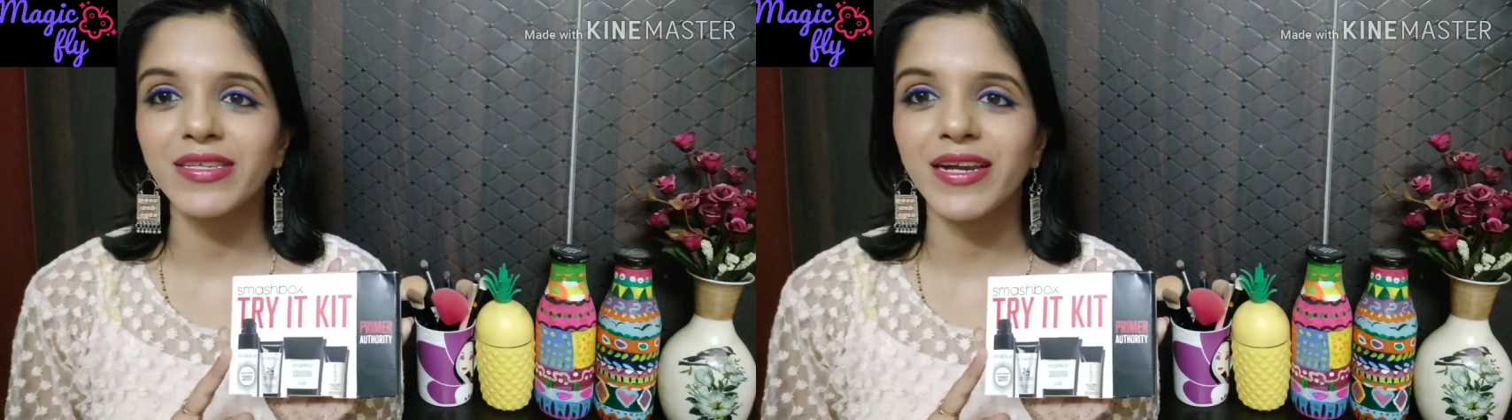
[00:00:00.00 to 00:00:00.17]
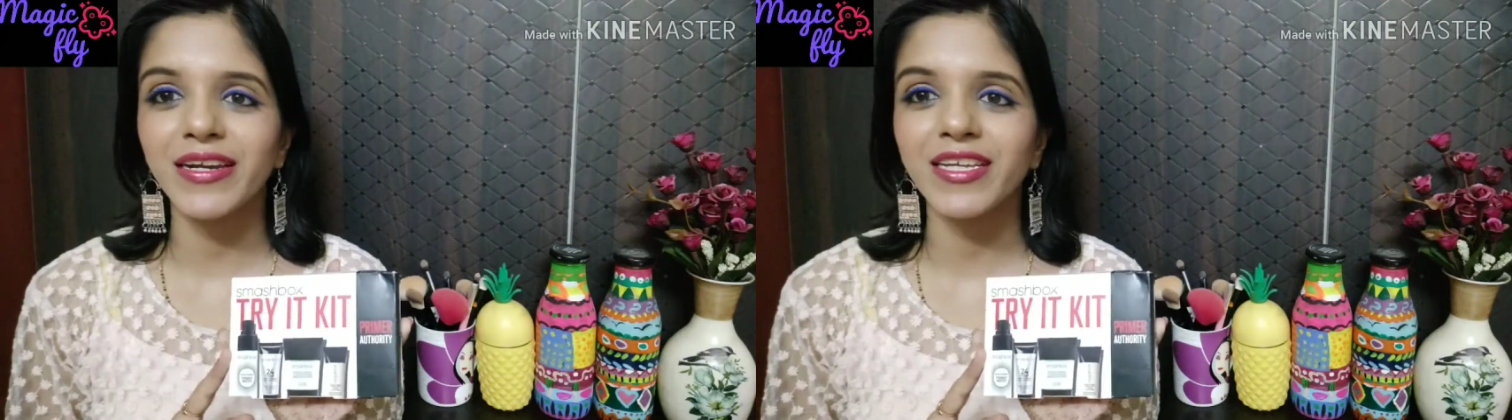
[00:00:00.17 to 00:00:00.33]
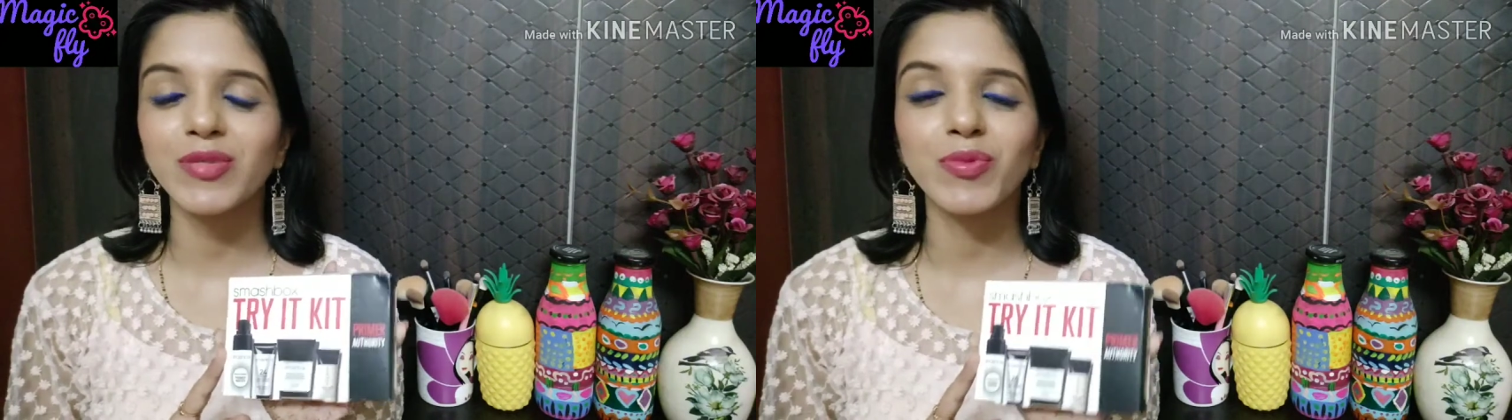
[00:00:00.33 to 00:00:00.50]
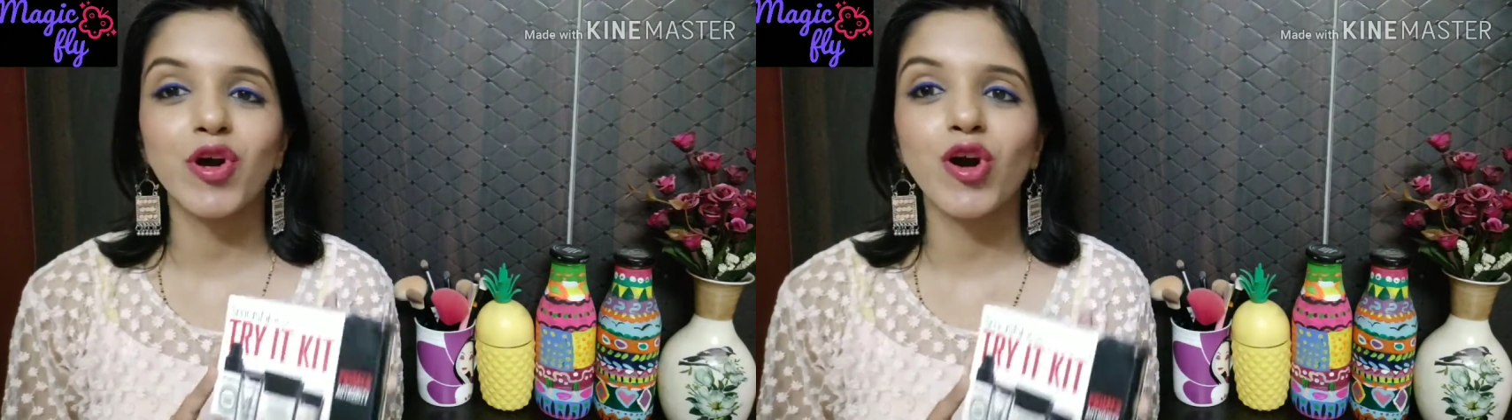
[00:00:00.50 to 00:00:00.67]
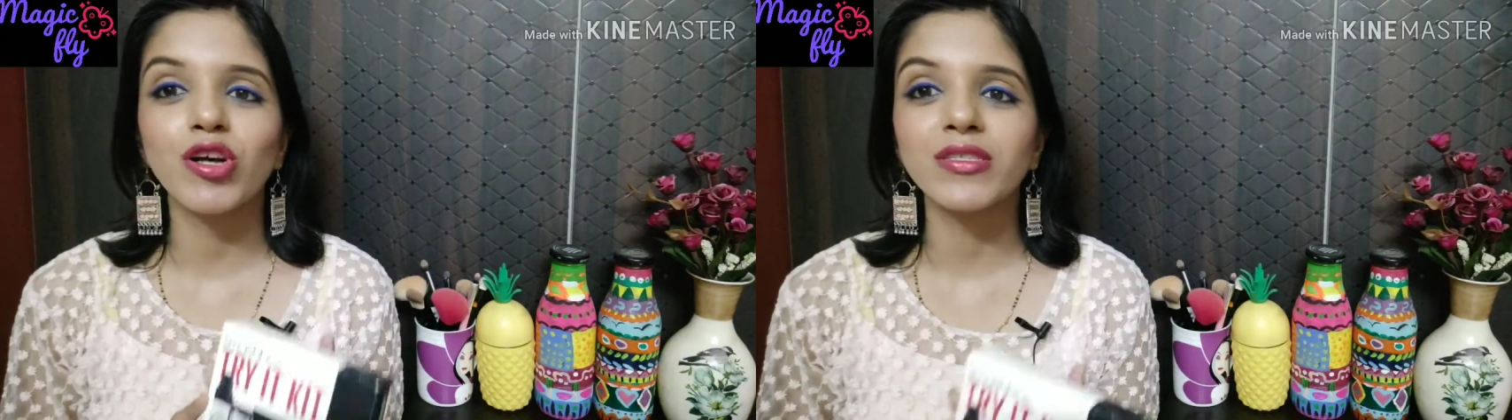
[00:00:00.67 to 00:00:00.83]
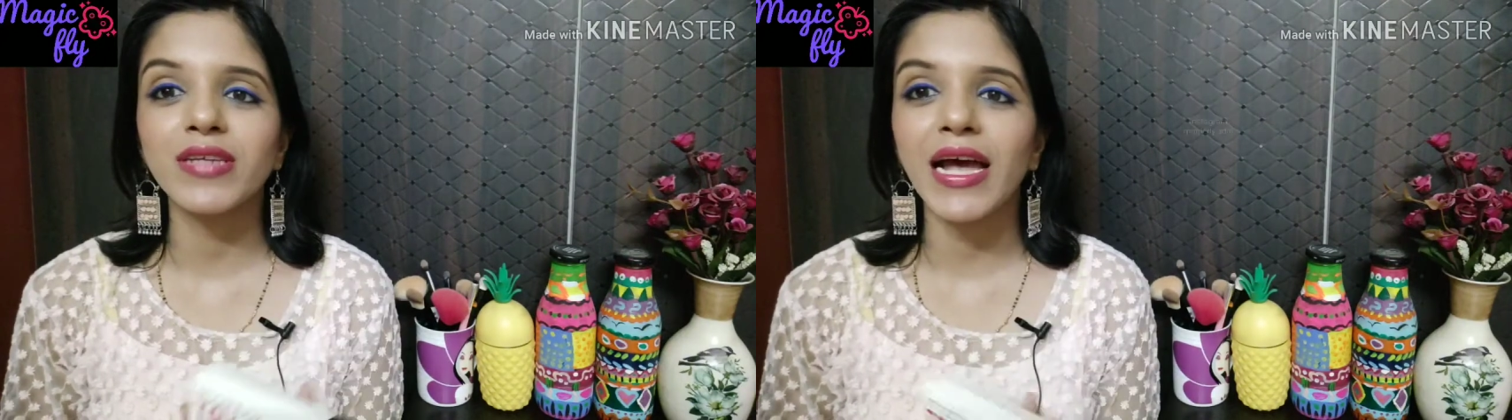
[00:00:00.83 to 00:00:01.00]
kit is
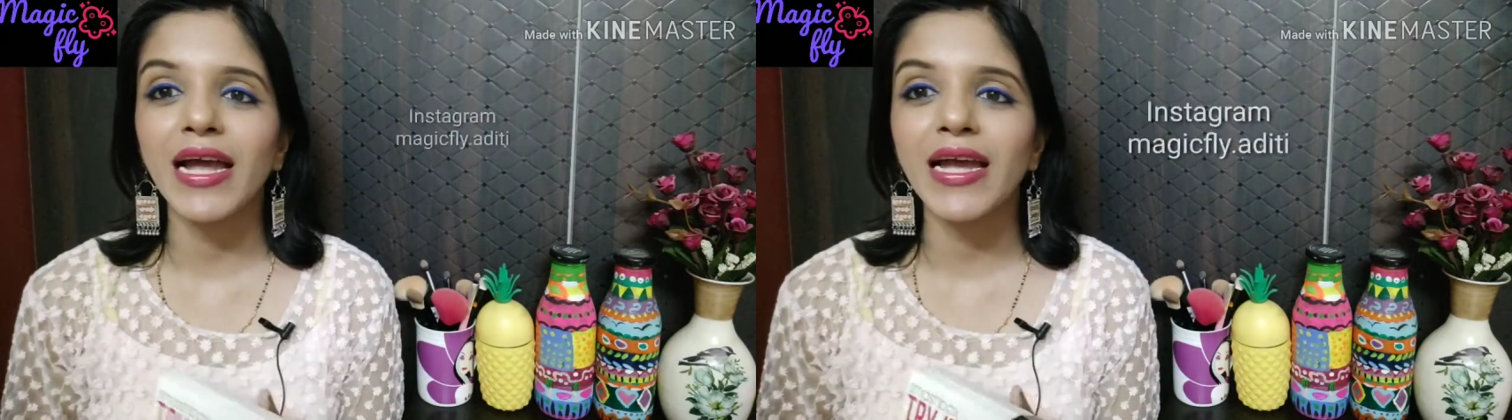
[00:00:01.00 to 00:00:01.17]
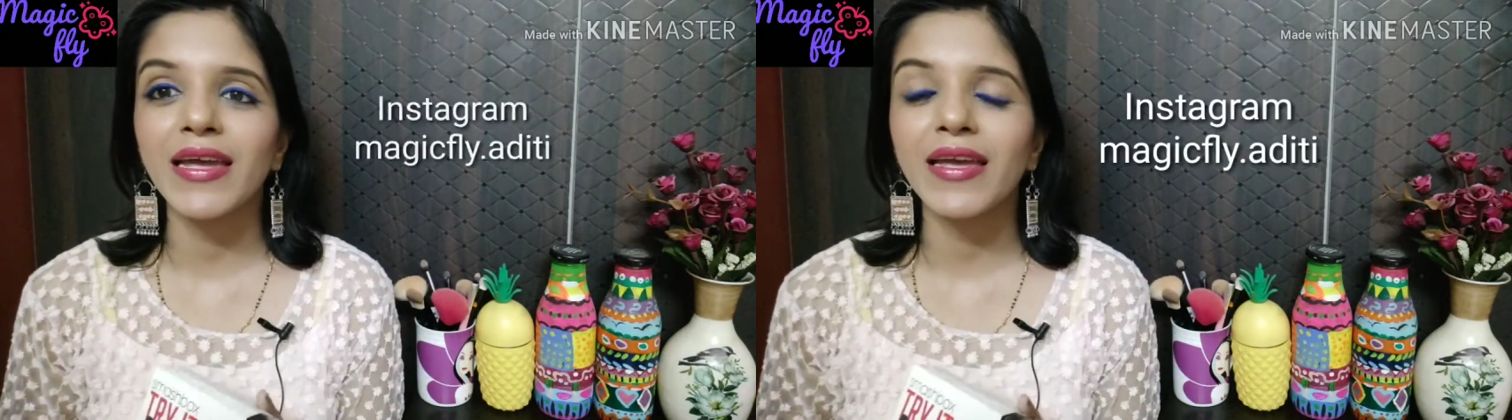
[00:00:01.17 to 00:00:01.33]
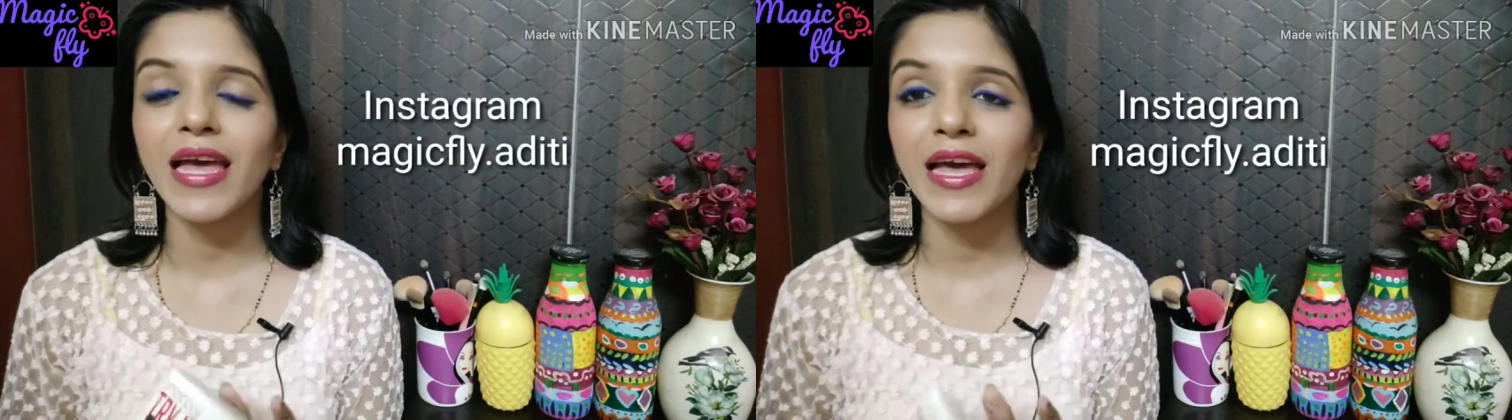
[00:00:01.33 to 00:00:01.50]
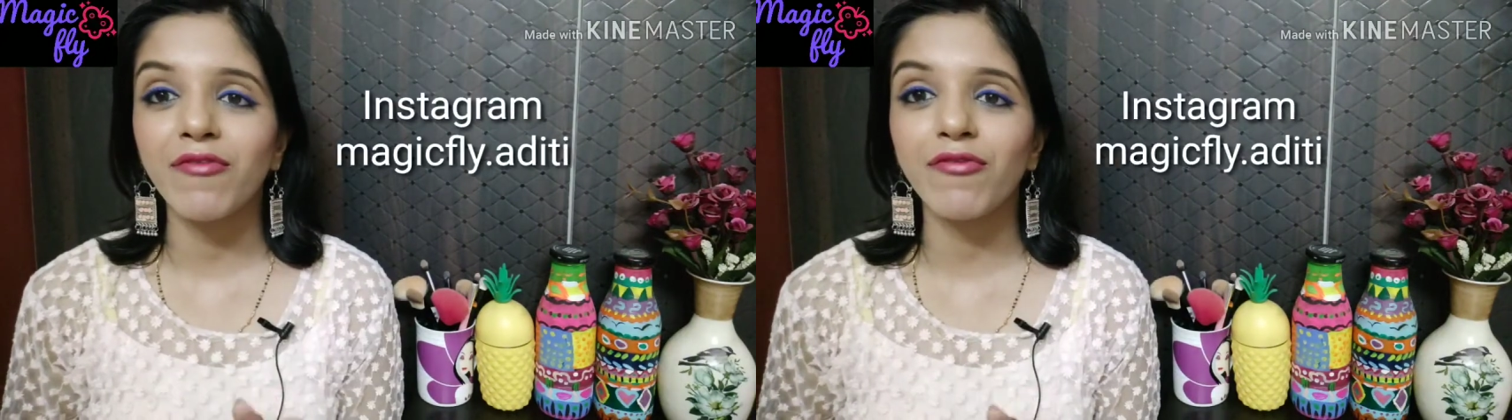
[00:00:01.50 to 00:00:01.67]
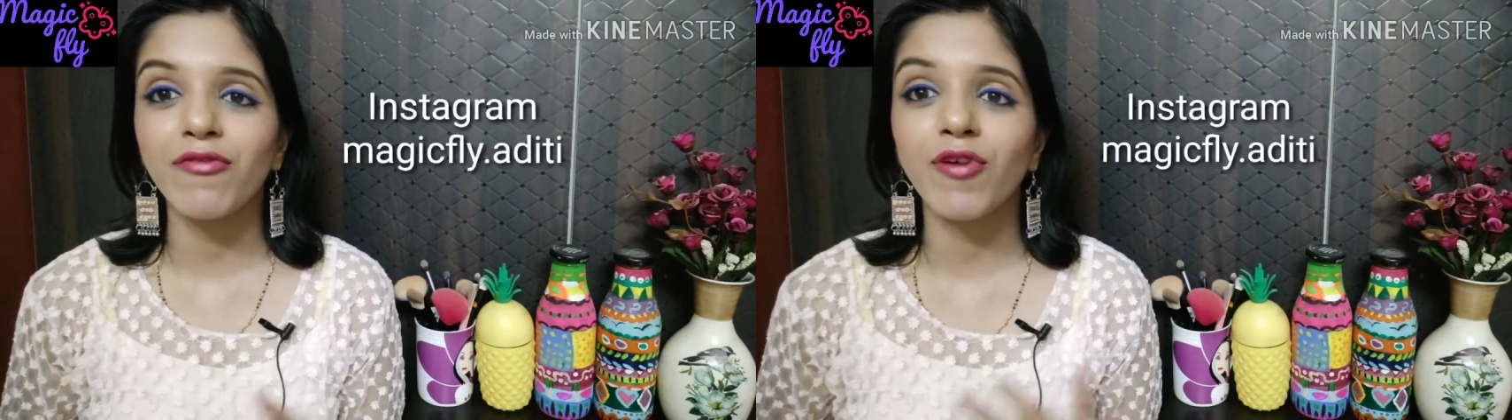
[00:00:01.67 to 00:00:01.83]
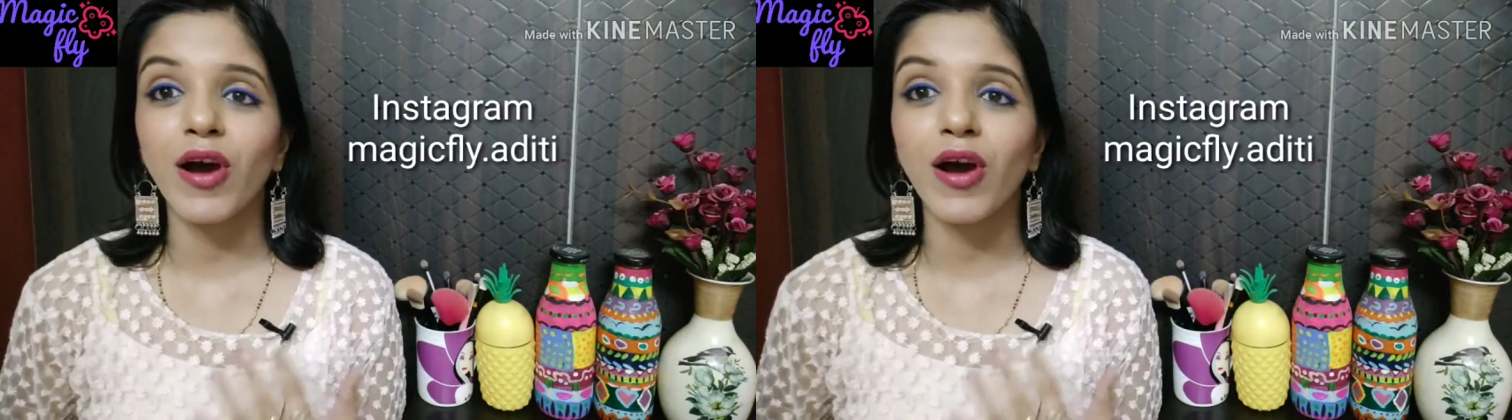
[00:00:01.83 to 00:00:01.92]
because I have